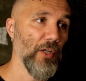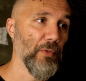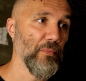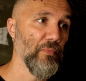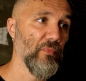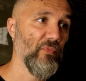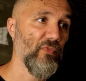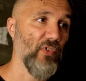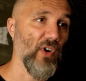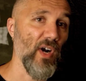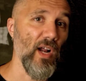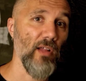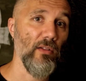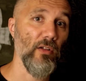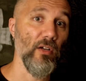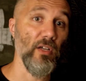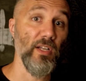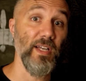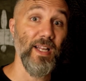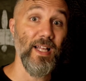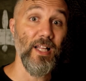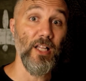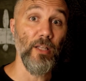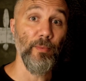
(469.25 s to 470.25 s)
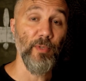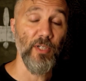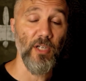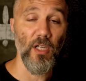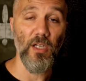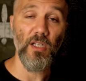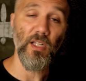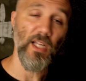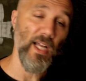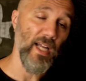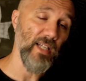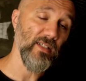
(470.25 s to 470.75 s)
for how long an element ought
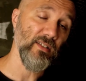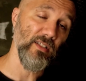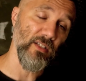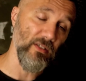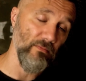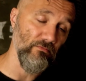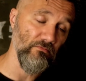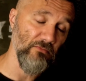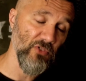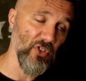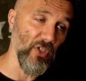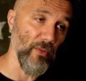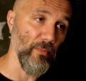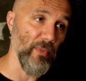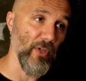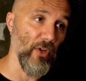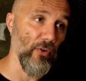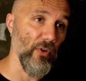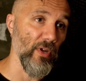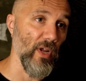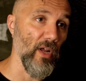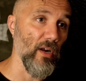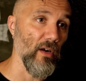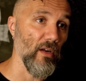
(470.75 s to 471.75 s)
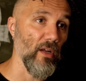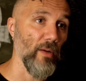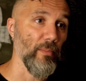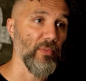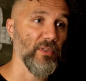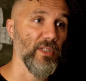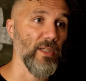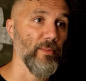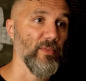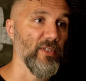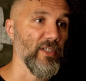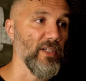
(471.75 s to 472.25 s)
to last. It should be going out a couple
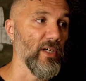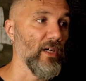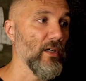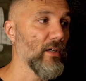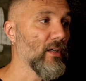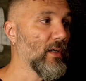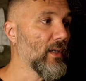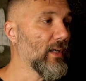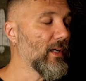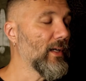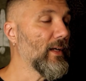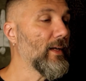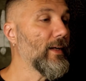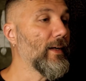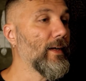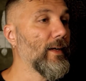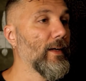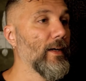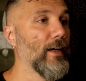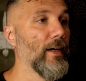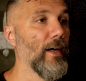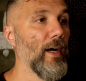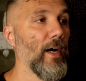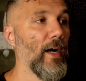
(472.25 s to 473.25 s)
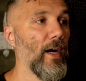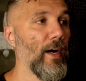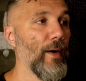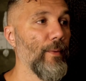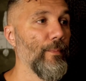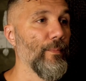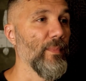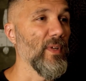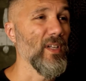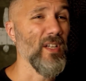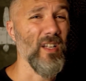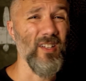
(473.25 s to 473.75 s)
times a year.
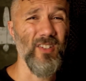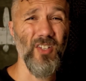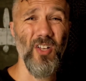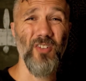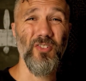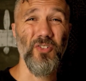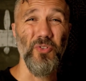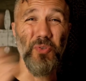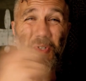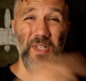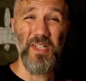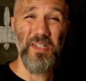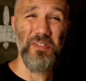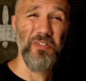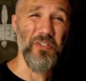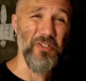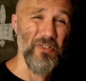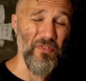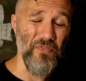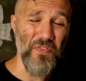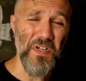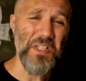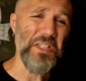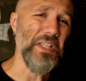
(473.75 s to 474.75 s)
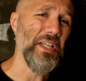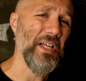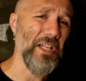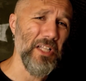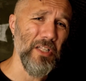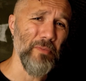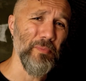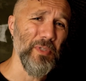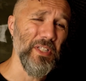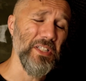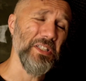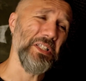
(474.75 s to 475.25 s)
And it's also easier to find that
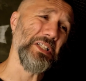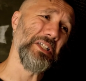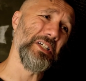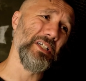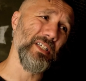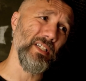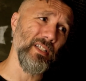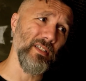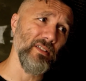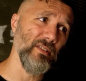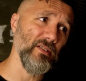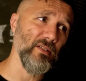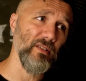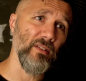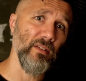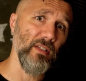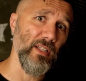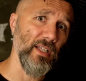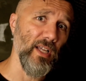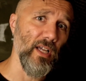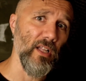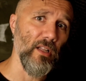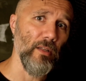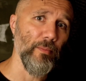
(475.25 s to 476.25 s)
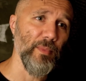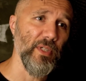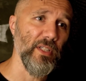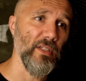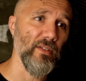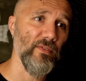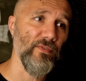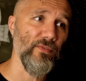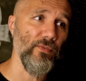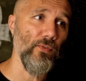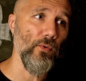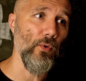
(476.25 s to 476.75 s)
element than it is the element
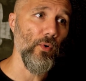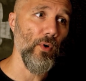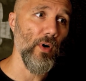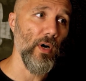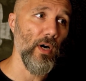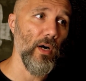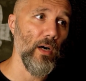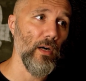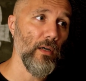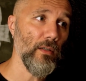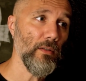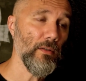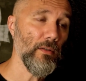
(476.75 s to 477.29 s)
for